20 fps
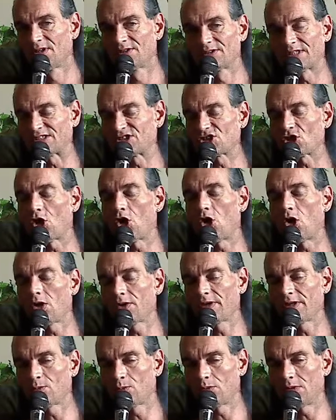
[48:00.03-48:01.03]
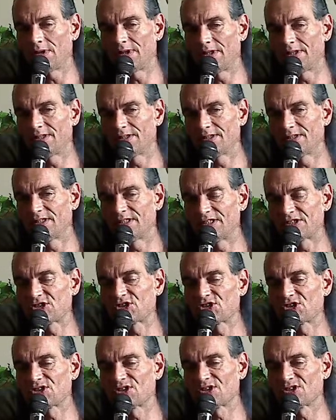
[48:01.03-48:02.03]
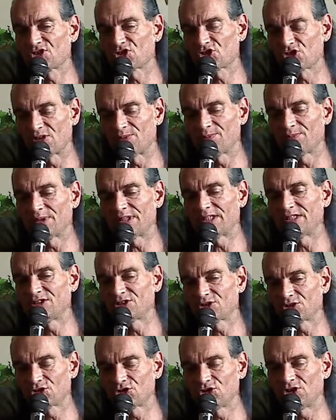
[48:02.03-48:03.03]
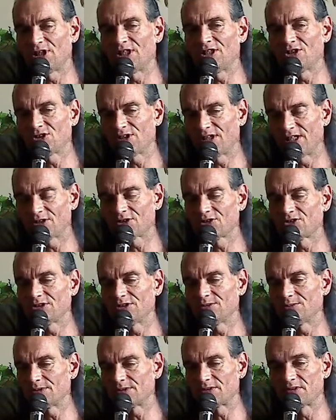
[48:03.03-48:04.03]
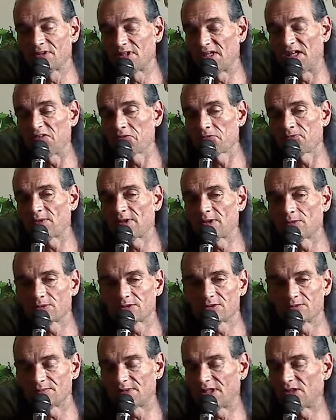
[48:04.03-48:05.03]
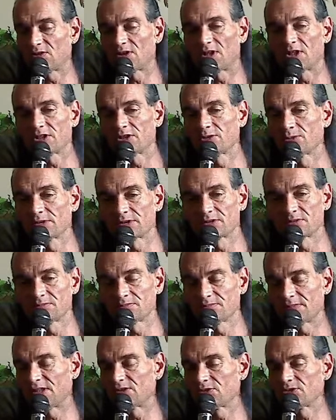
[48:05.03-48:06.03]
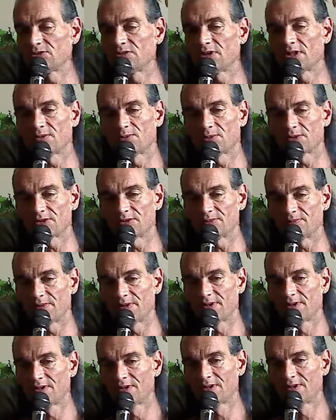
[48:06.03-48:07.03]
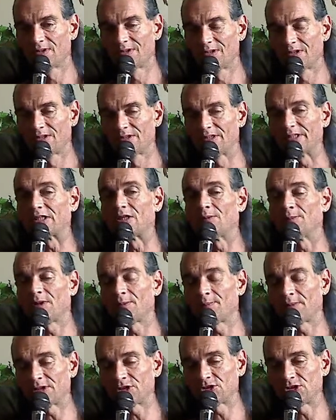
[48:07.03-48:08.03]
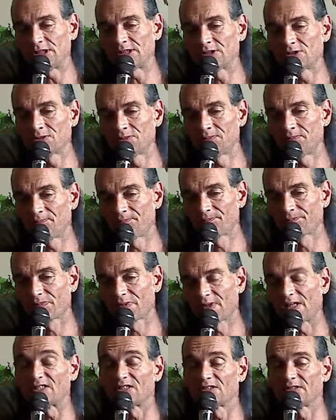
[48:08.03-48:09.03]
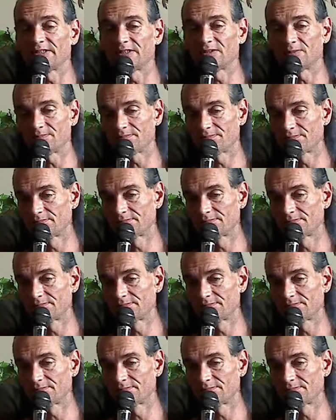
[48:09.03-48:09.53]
That's all they want is somebody to exchange energy with. I don't fight with them. I don't argue with them. I don't do nothing with them. They come on my channel, I delete them.